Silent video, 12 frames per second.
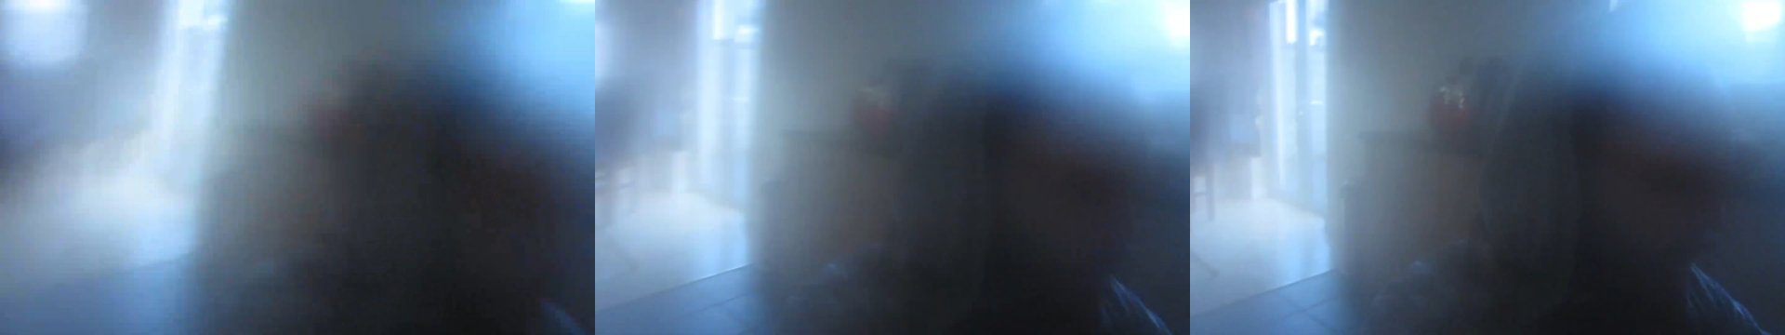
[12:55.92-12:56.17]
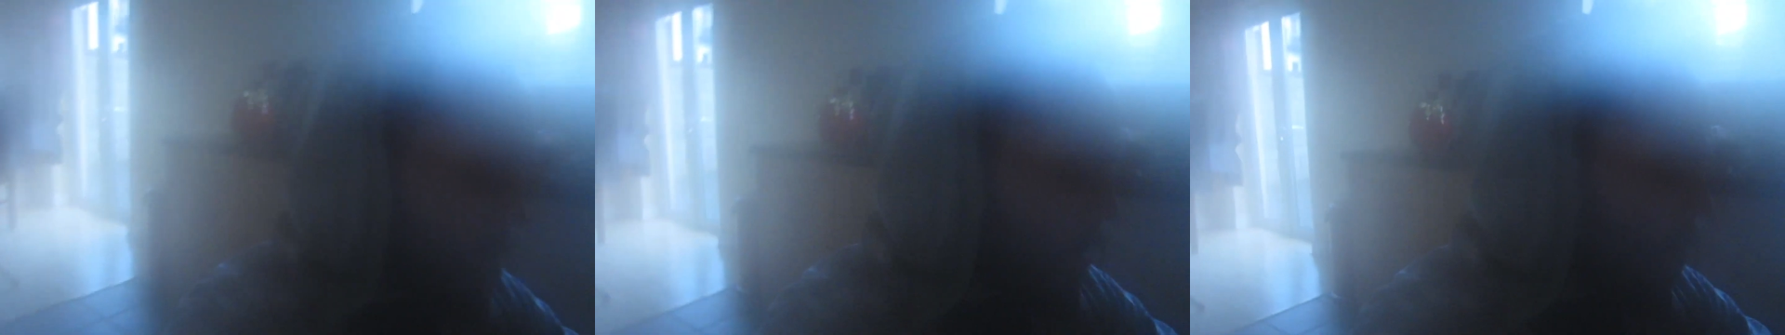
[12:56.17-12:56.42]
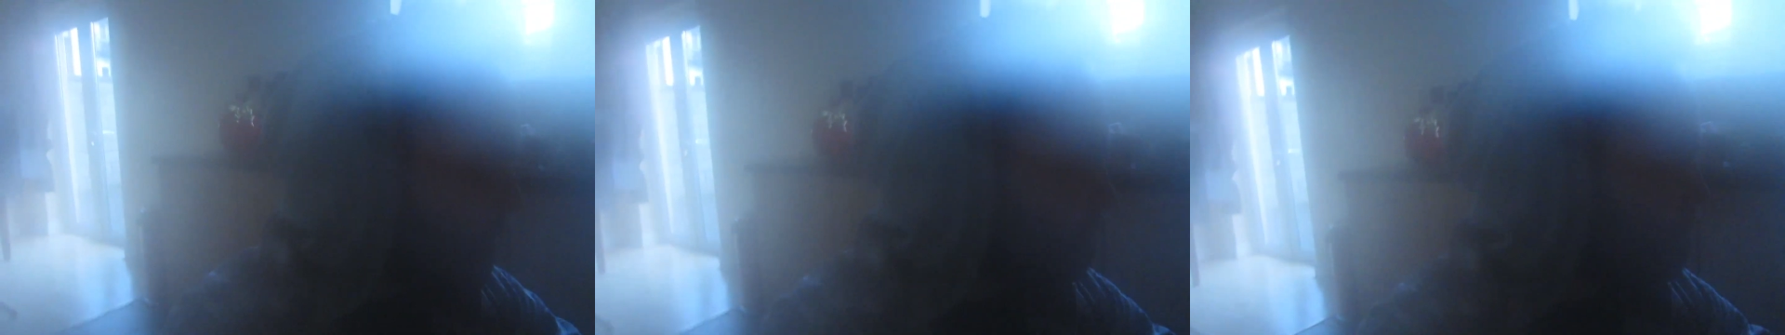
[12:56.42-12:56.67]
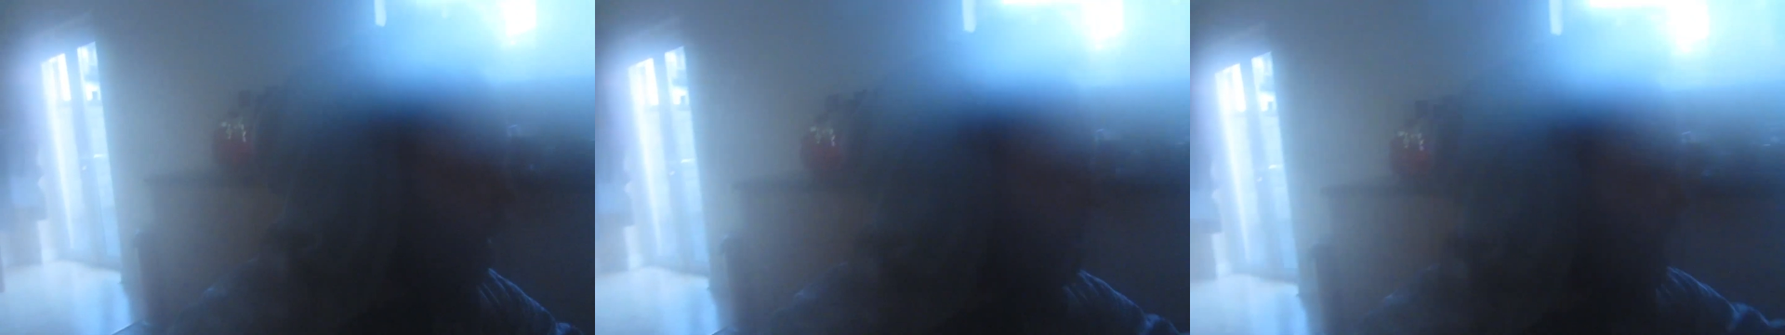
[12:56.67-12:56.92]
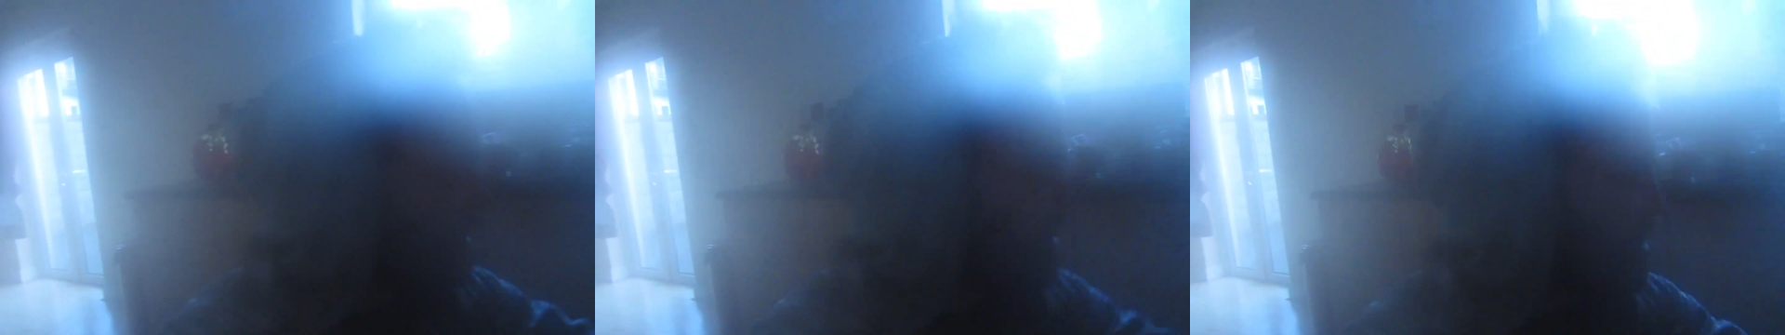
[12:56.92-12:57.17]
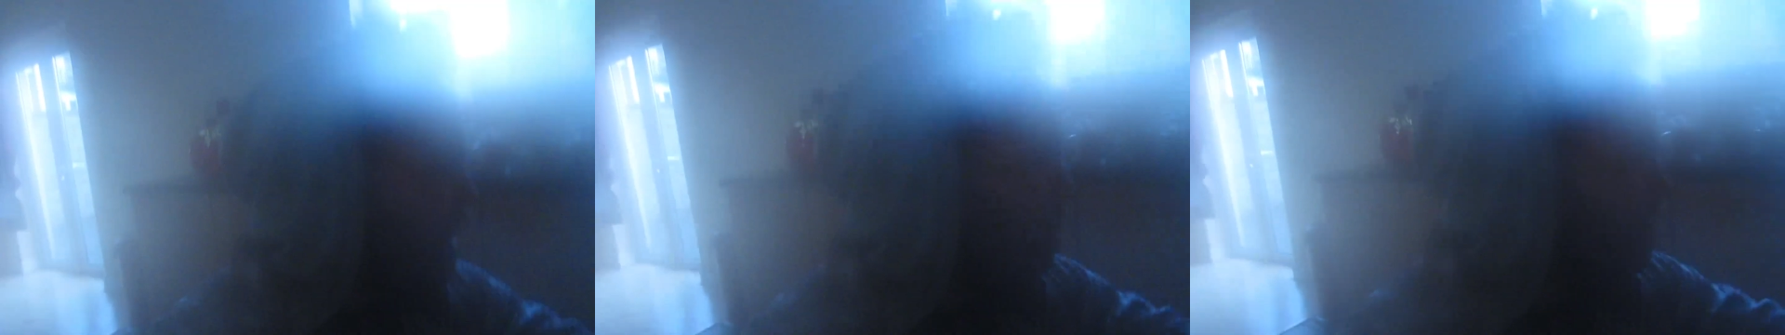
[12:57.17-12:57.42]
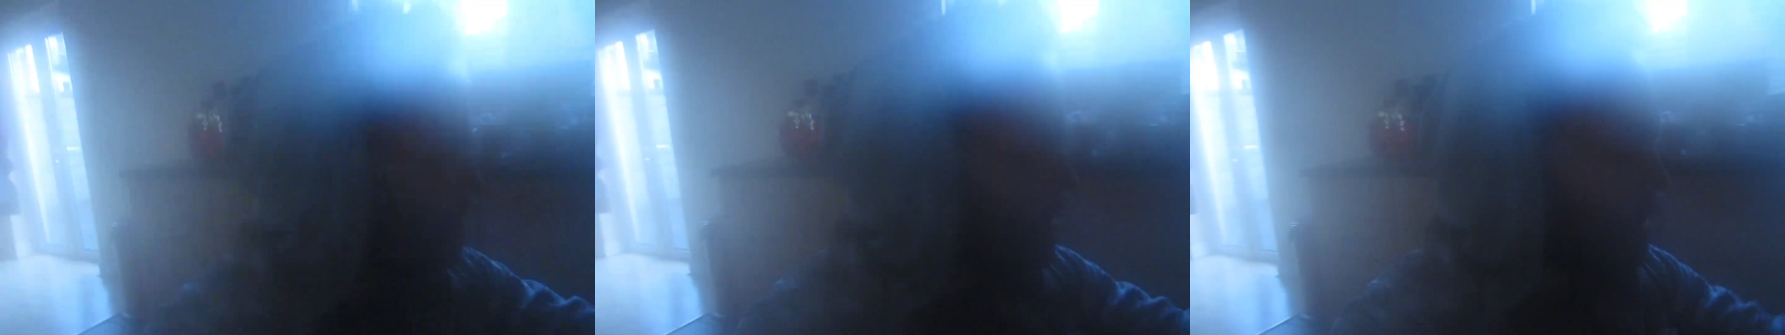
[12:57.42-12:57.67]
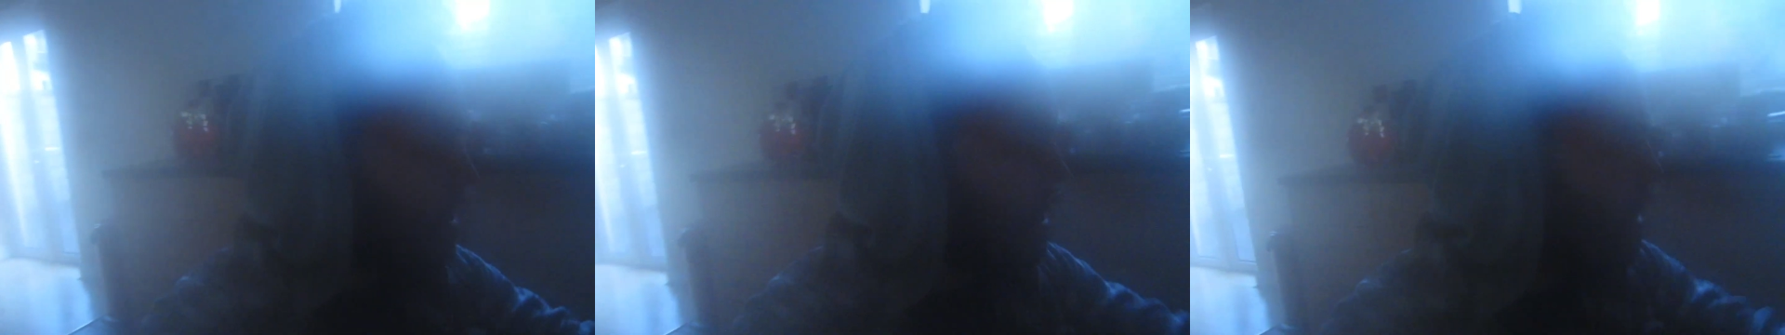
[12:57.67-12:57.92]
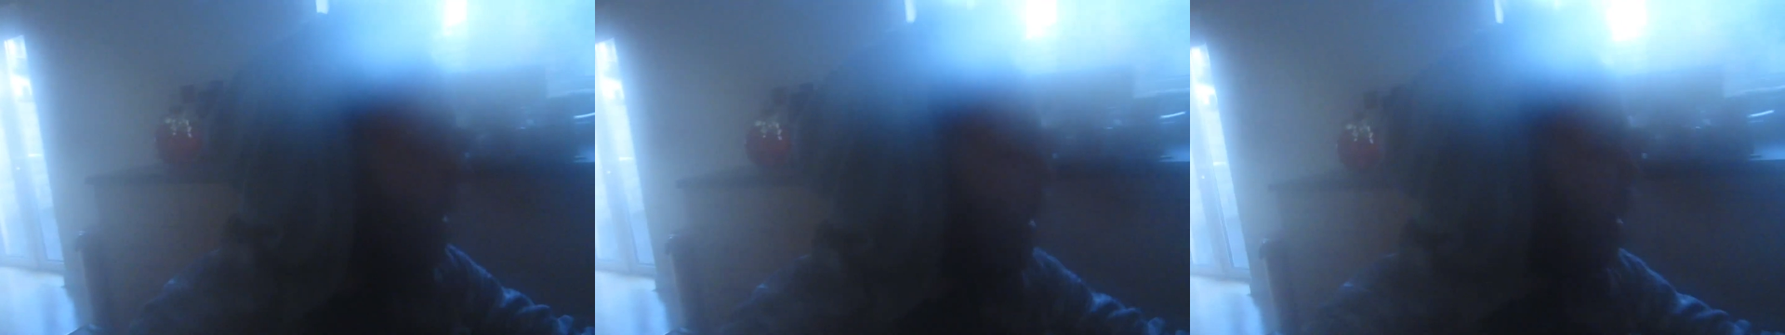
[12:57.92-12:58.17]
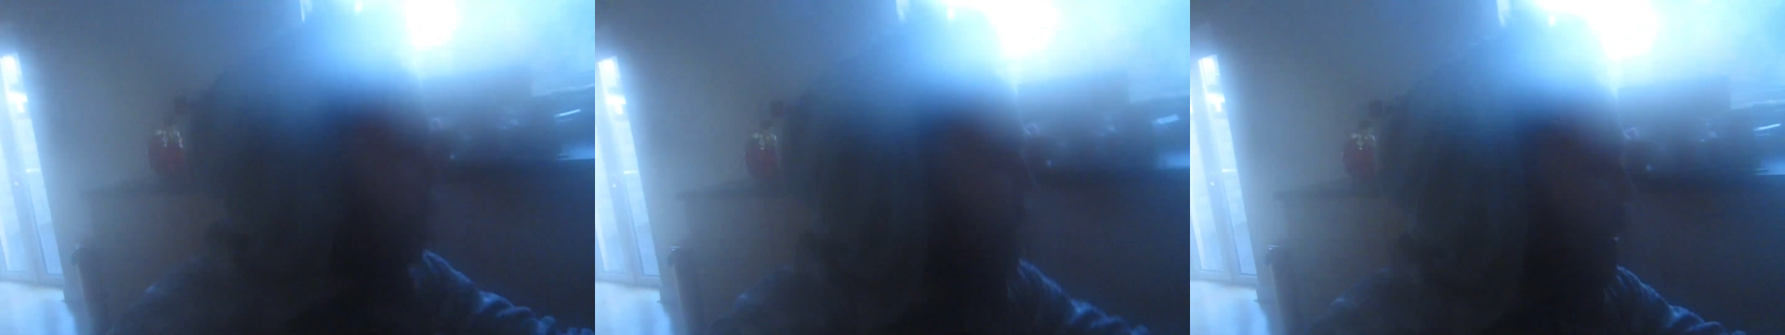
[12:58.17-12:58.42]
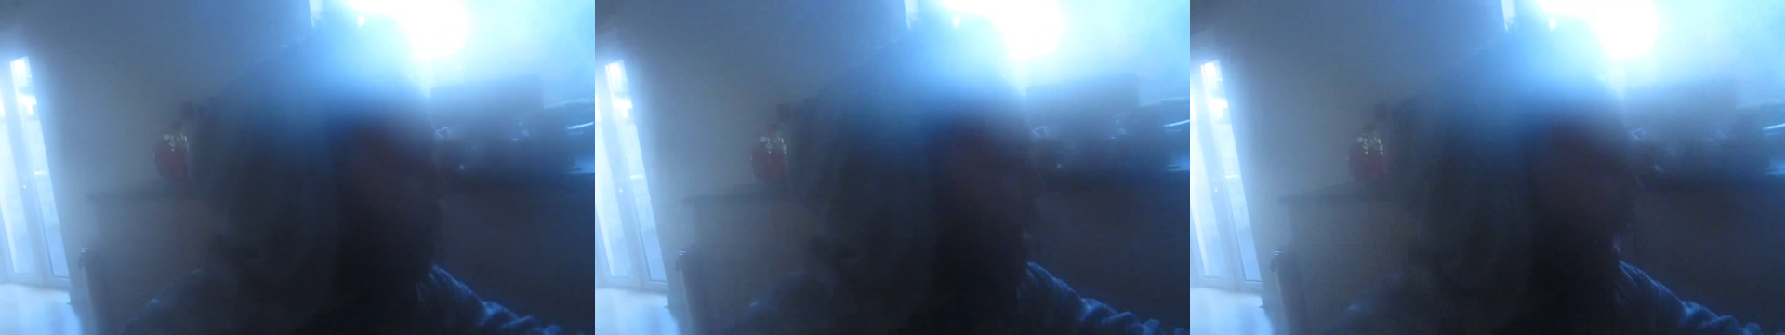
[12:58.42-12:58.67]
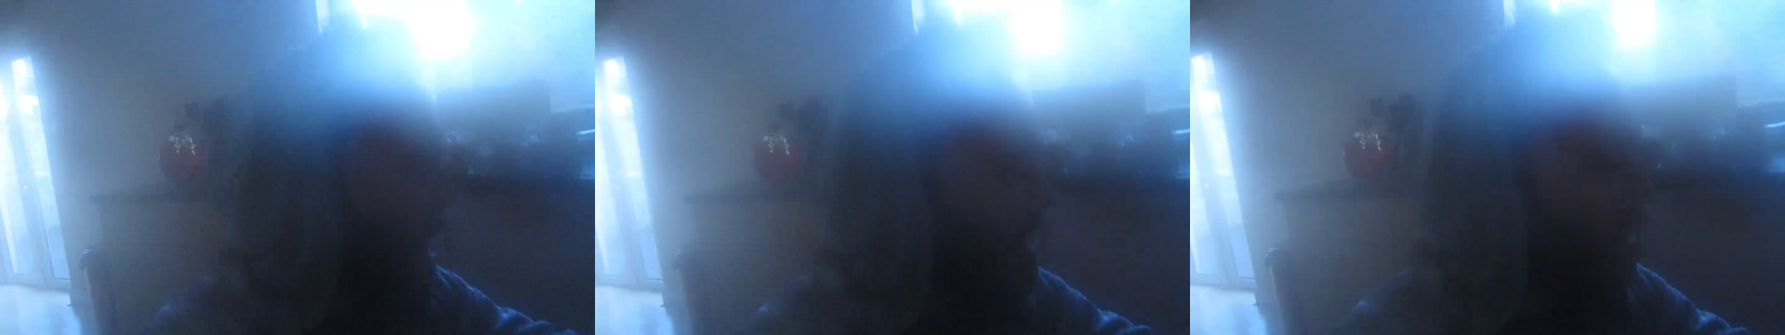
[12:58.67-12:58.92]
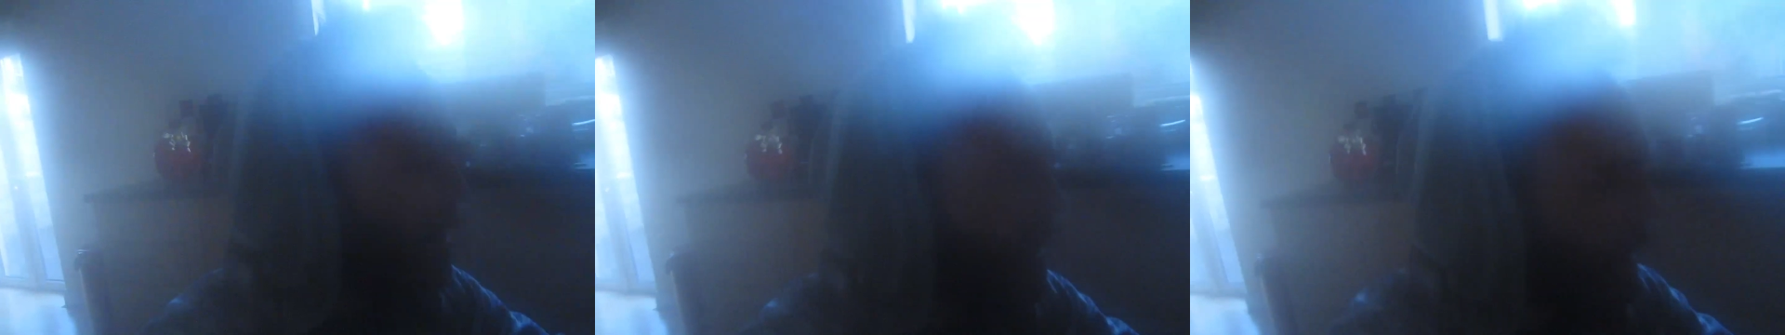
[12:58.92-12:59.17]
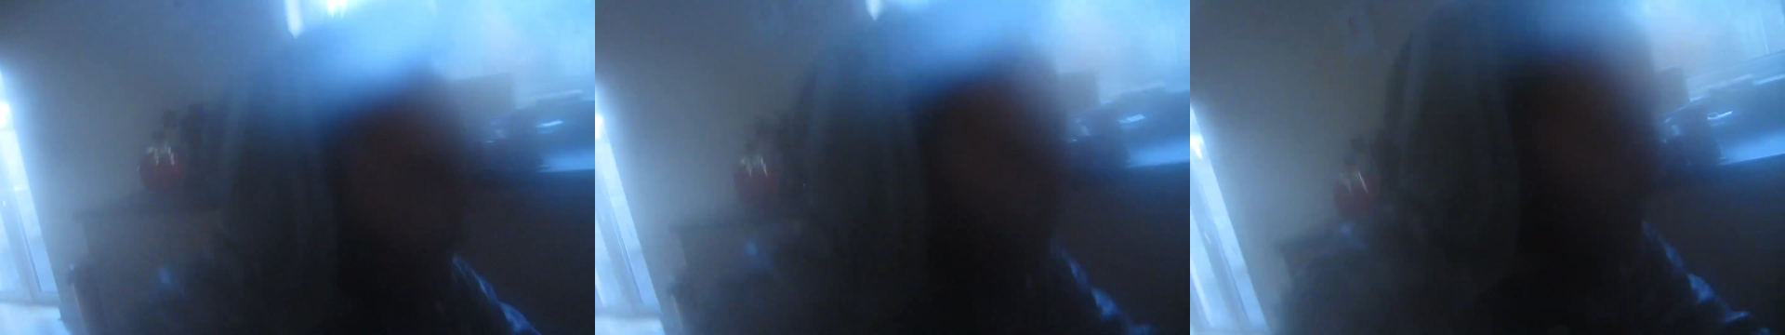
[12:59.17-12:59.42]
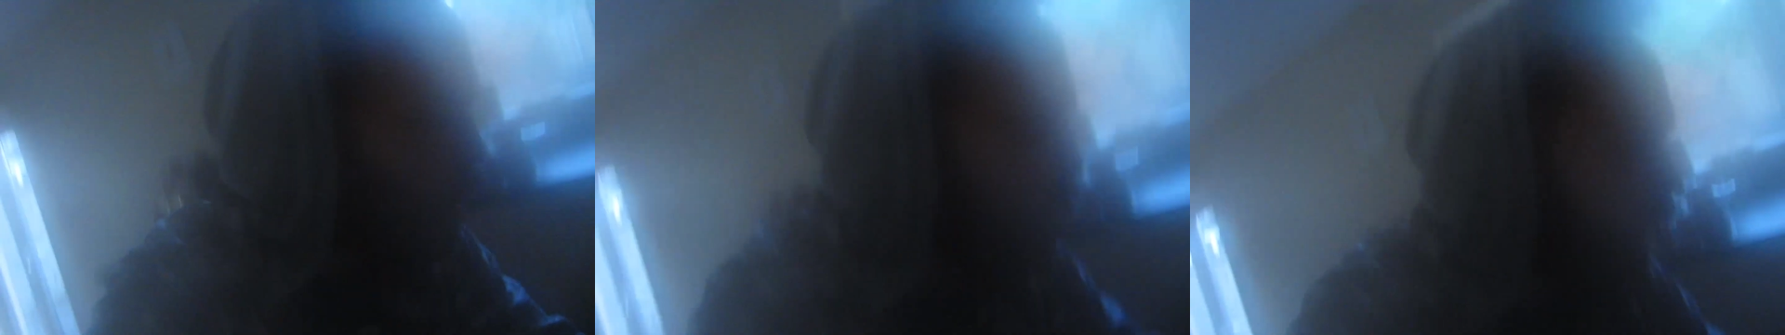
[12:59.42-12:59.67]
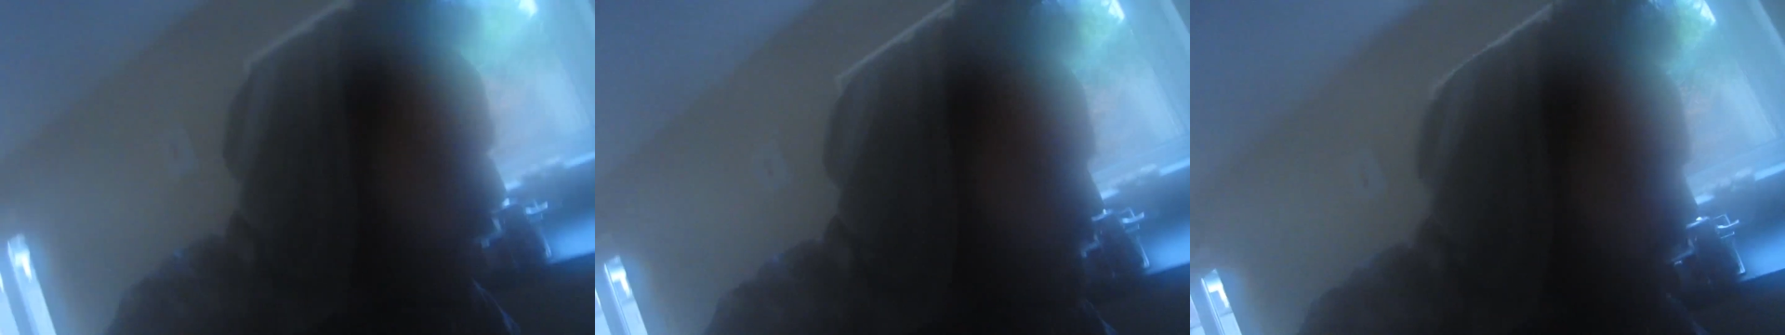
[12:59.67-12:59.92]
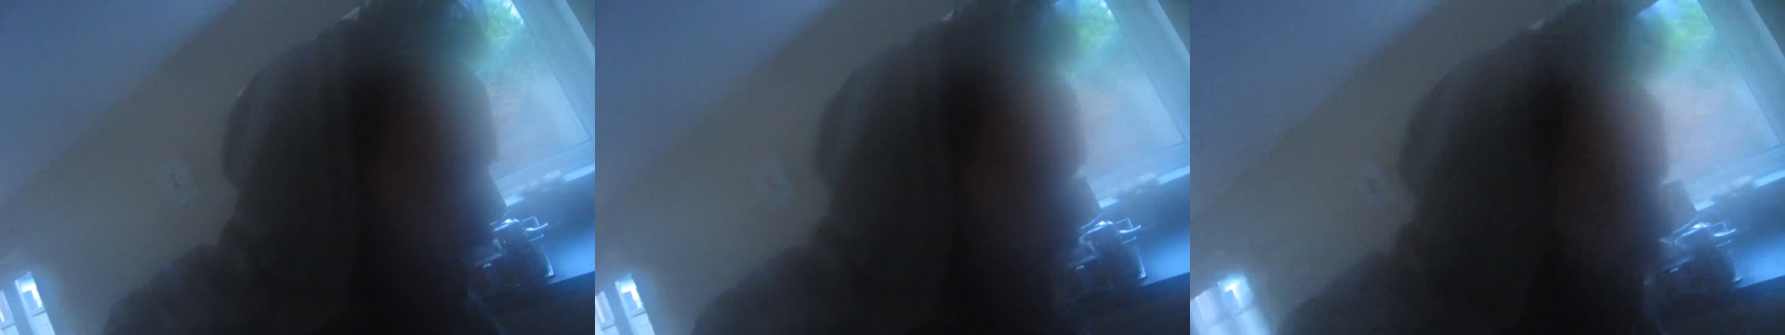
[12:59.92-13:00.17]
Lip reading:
Nobody's mouth can be seen.